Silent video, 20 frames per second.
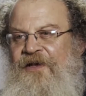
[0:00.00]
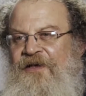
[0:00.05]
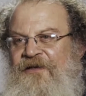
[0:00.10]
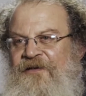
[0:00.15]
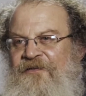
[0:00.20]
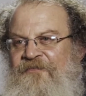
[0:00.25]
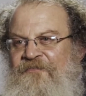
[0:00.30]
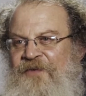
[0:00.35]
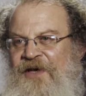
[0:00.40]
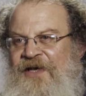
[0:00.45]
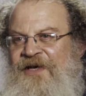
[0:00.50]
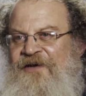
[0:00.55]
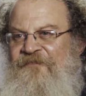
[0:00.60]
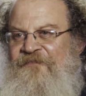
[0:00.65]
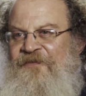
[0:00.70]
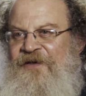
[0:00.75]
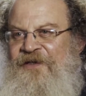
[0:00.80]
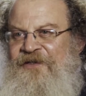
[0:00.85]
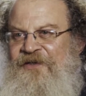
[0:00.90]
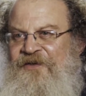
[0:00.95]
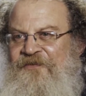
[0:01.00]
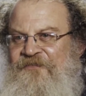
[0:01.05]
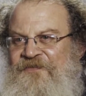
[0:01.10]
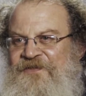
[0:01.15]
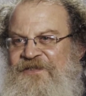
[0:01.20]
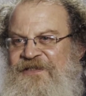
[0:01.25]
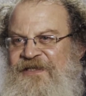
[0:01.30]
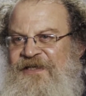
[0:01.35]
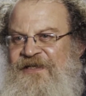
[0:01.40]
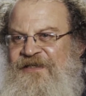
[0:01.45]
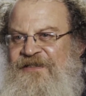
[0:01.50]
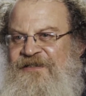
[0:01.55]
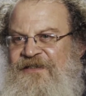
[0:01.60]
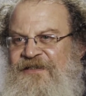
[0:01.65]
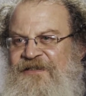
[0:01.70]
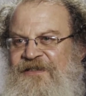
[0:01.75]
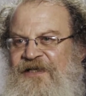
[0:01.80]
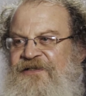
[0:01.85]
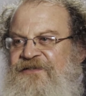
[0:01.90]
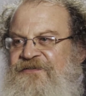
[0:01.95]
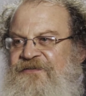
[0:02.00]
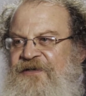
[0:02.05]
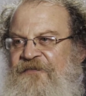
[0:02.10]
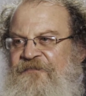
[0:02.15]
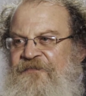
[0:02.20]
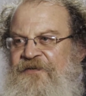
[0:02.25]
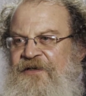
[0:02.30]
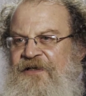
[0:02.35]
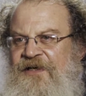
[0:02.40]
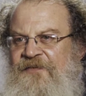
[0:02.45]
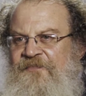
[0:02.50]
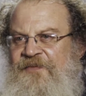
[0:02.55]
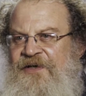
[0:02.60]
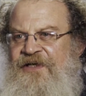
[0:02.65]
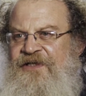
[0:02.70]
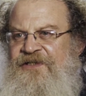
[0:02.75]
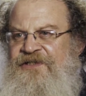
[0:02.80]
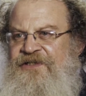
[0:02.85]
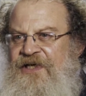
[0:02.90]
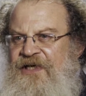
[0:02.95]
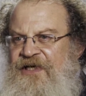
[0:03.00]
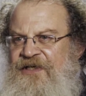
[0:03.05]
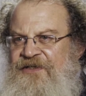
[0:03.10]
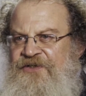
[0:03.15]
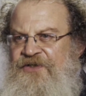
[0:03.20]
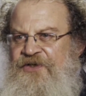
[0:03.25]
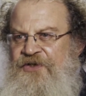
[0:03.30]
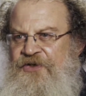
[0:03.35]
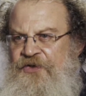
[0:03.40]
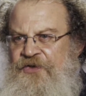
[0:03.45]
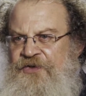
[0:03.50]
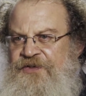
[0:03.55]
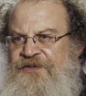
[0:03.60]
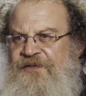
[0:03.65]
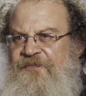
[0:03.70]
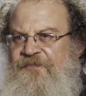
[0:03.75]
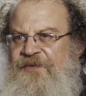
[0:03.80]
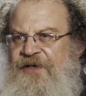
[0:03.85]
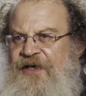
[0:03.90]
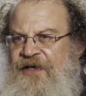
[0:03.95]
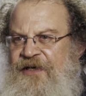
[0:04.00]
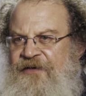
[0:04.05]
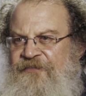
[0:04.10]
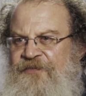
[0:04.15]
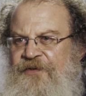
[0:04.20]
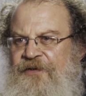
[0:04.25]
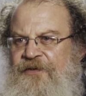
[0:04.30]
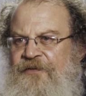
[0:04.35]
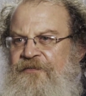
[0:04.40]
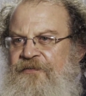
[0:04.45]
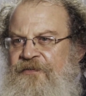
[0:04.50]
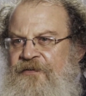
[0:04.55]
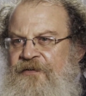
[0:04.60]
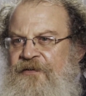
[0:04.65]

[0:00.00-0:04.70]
the main effect that we've seen is that there's definitely been a change in user behavior.